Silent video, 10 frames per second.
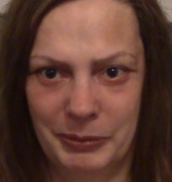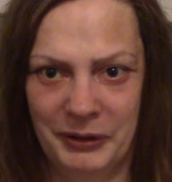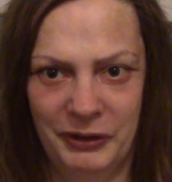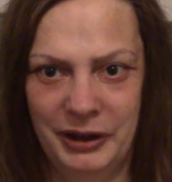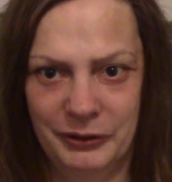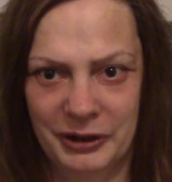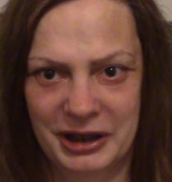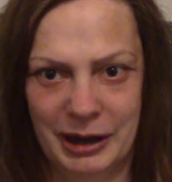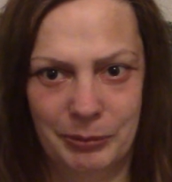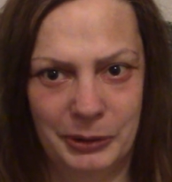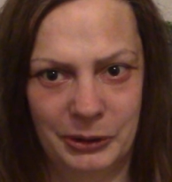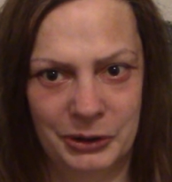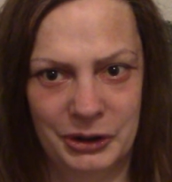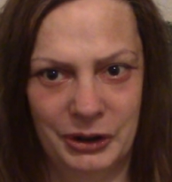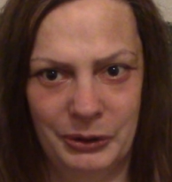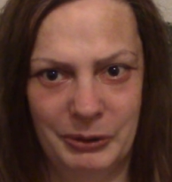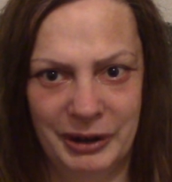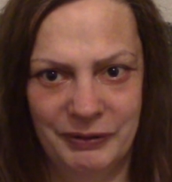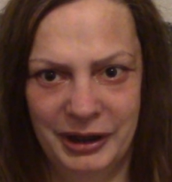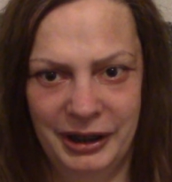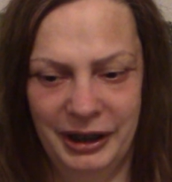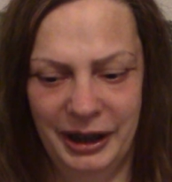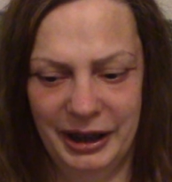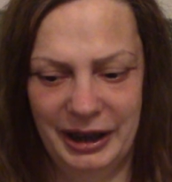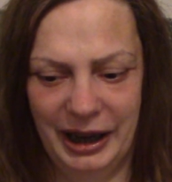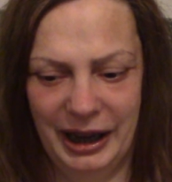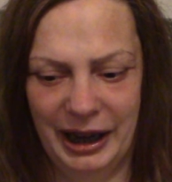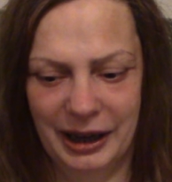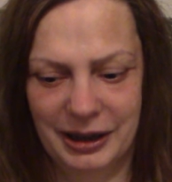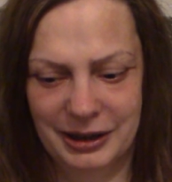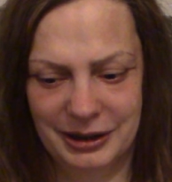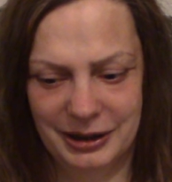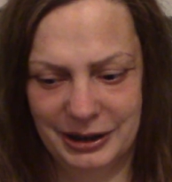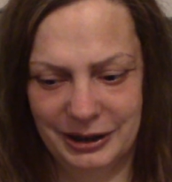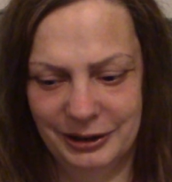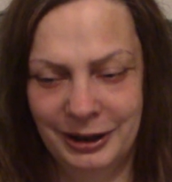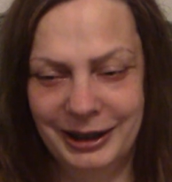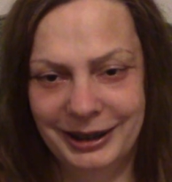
feet, for example. So yeah, so